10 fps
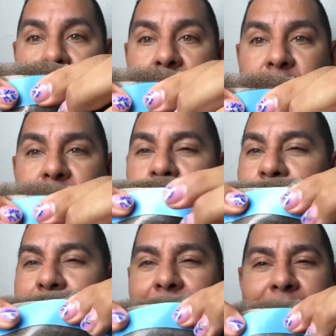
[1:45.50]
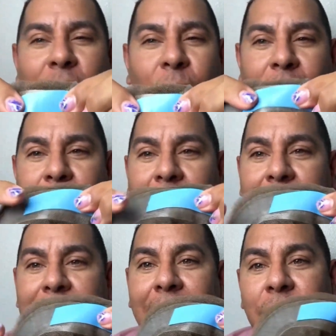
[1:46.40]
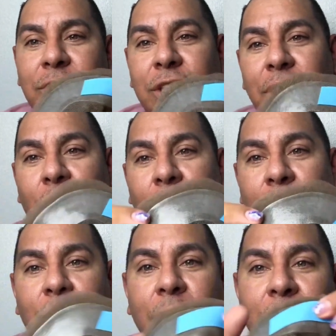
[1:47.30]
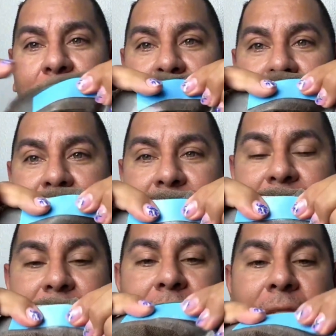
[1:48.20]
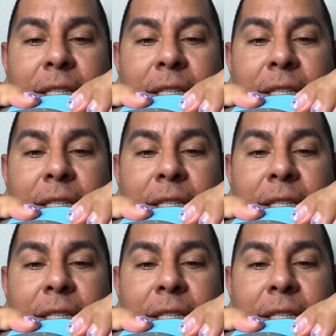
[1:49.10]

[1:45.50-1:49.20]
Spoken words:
You can put it any way you like. I usually go all the way around like this.